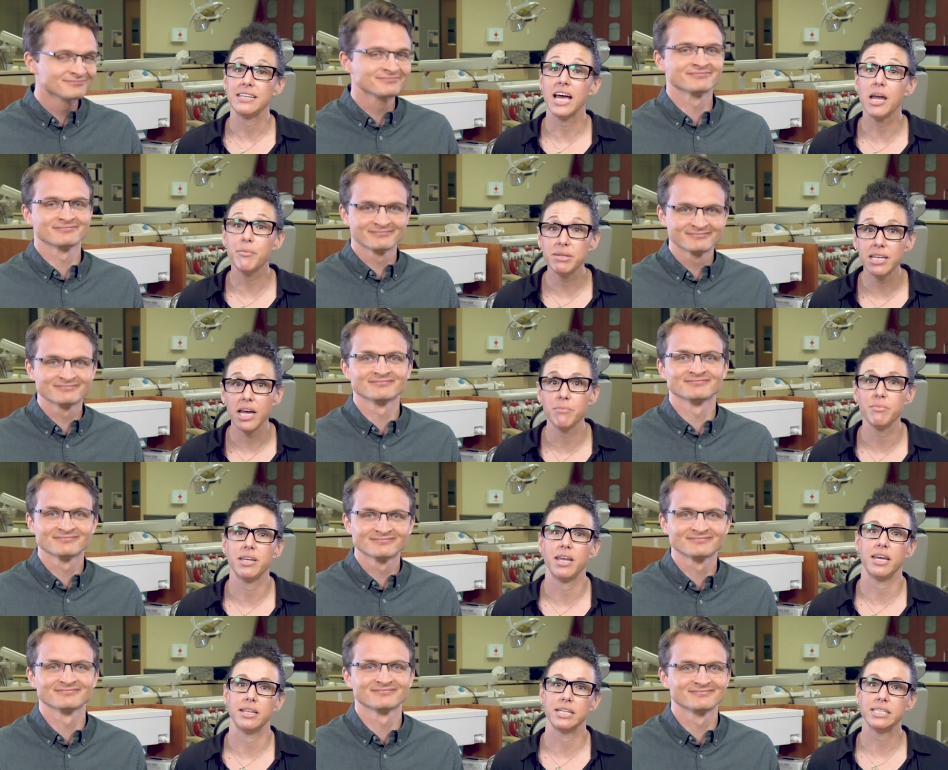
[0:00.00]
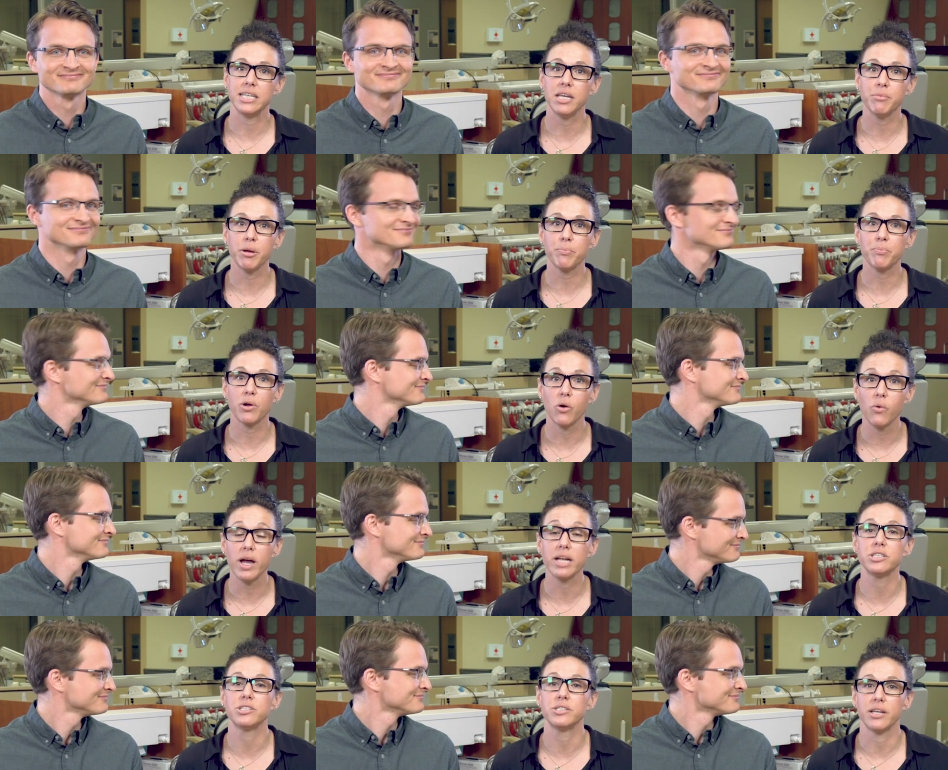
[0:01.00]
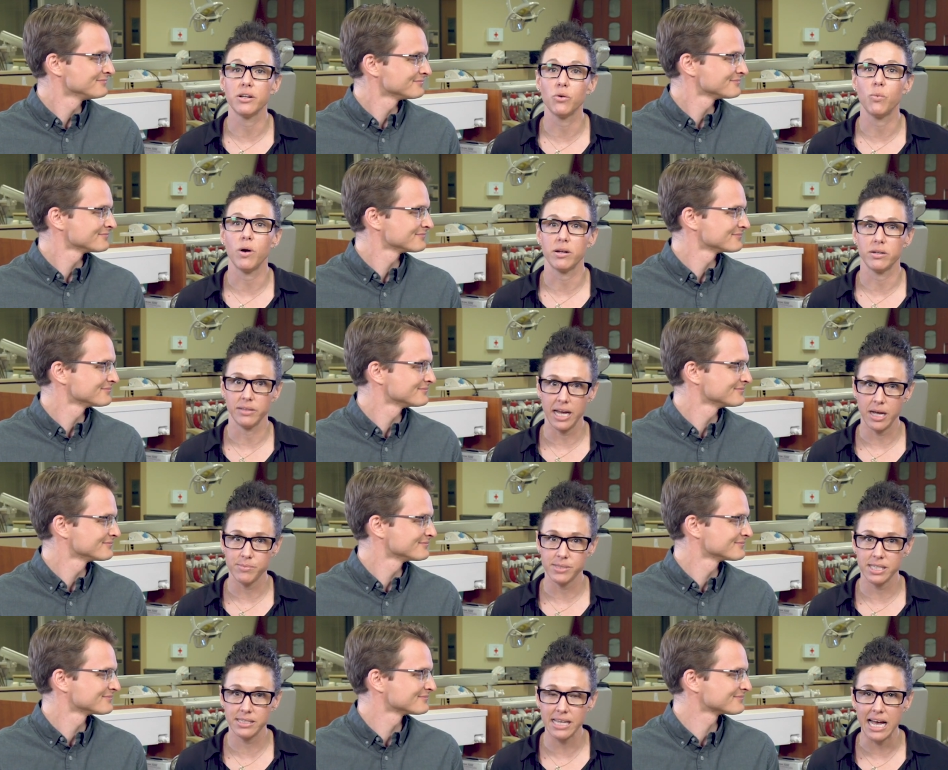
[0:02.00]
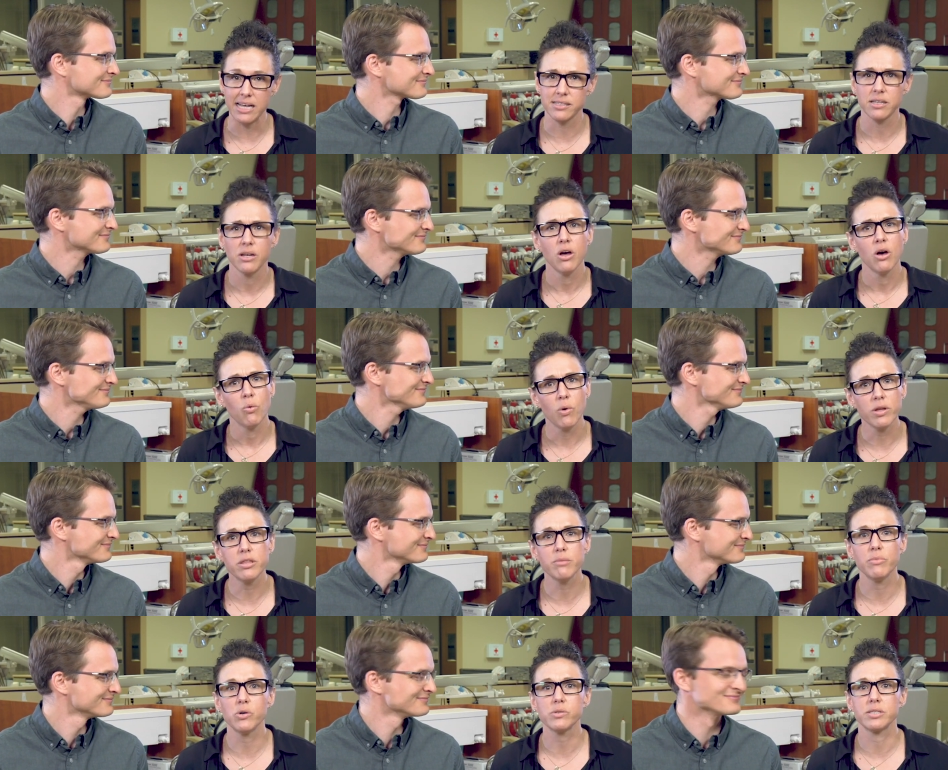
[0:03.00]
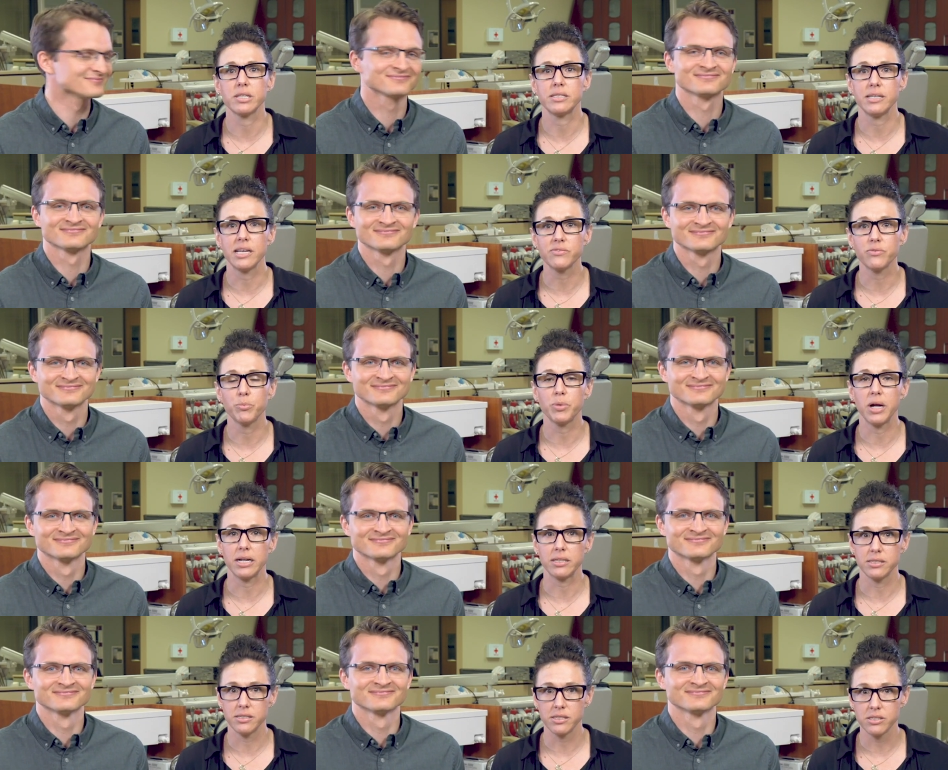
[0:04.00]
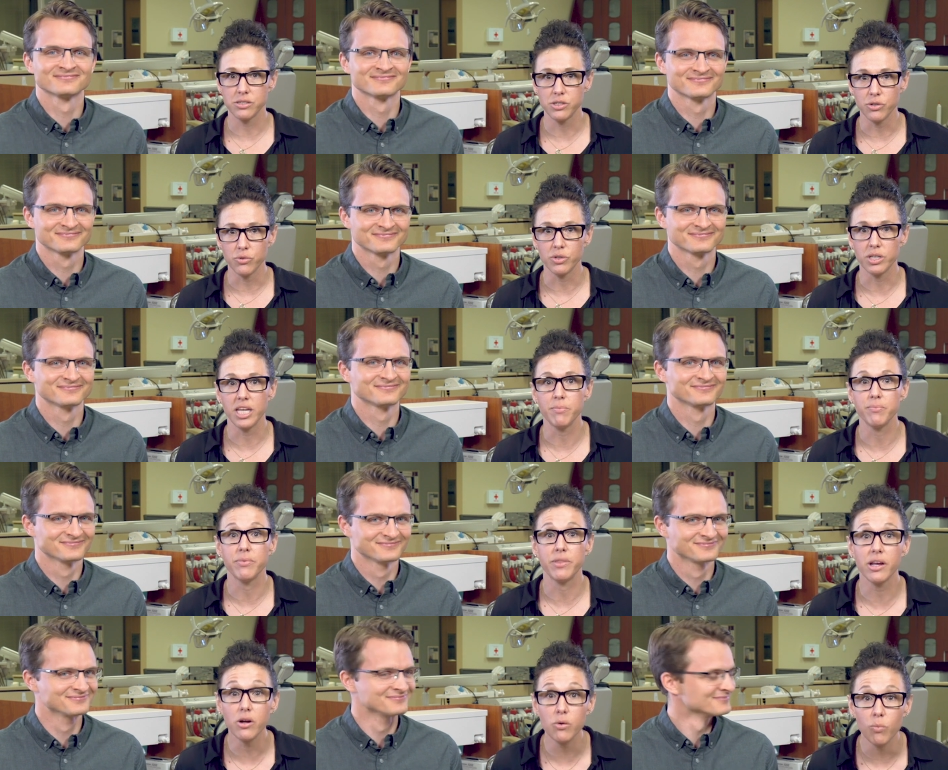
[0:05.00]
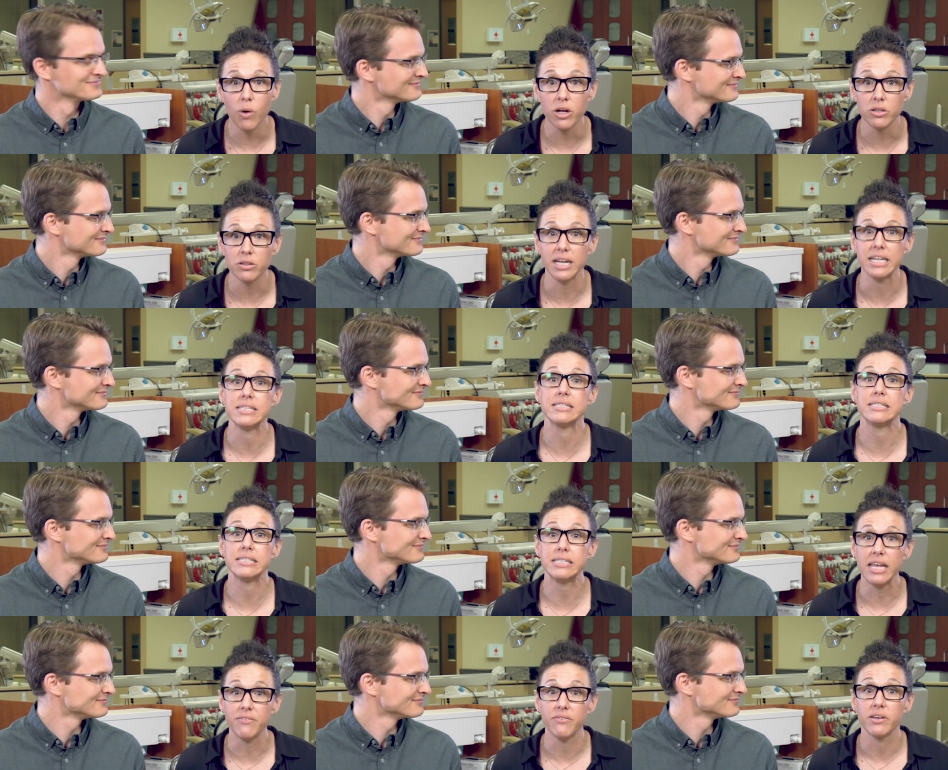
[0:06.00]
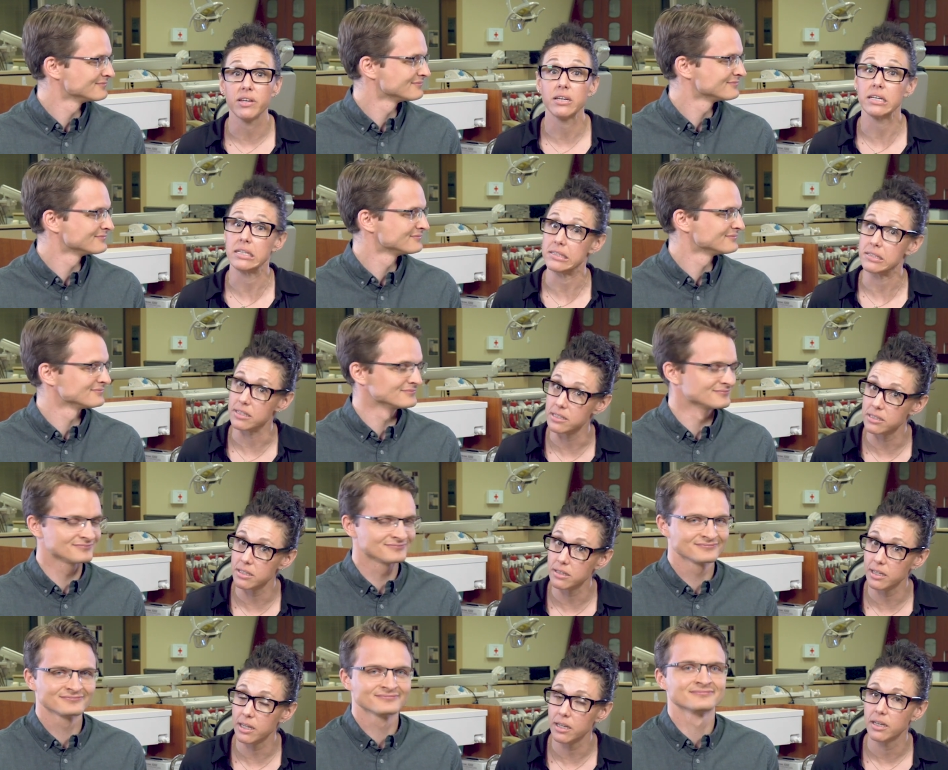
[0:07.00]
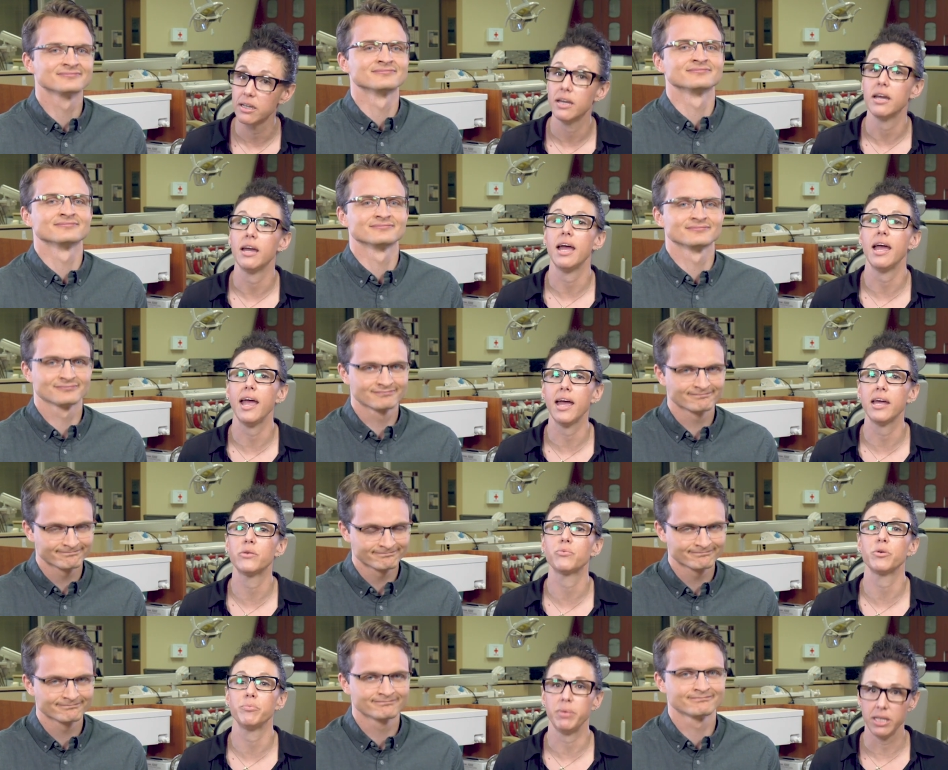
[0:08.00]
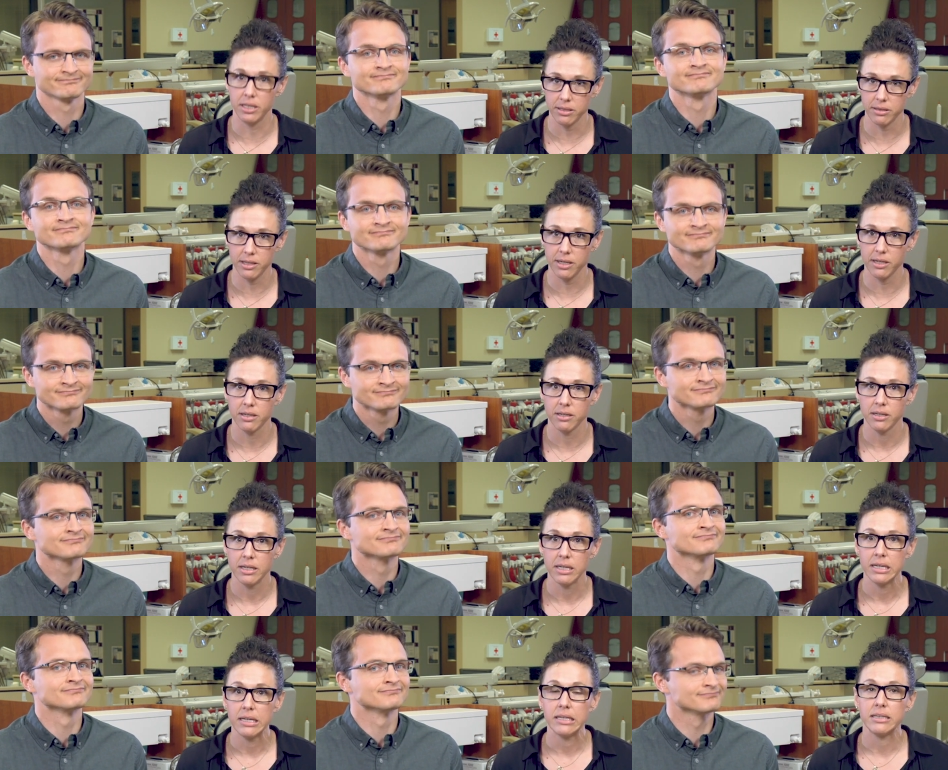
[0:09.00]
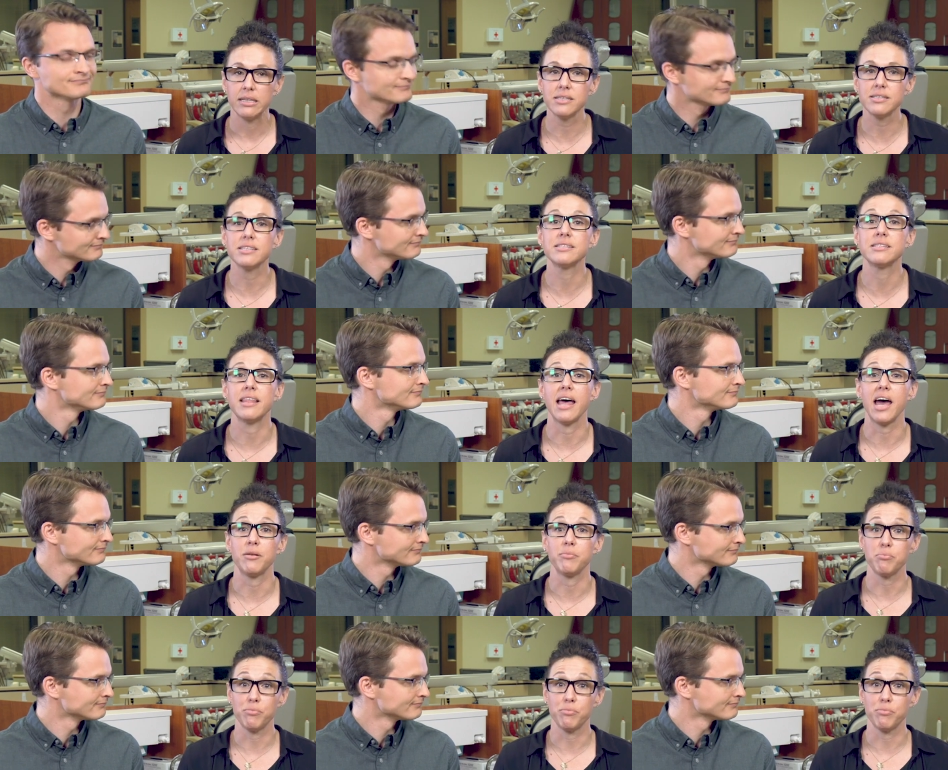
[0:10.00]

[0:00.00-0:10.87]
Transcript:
Speaker 1: Time and time again, the team at ProEdge Dental Water Labs is asked what the most successful practices do to keep their waterline safe consistently and repeatedly. This is that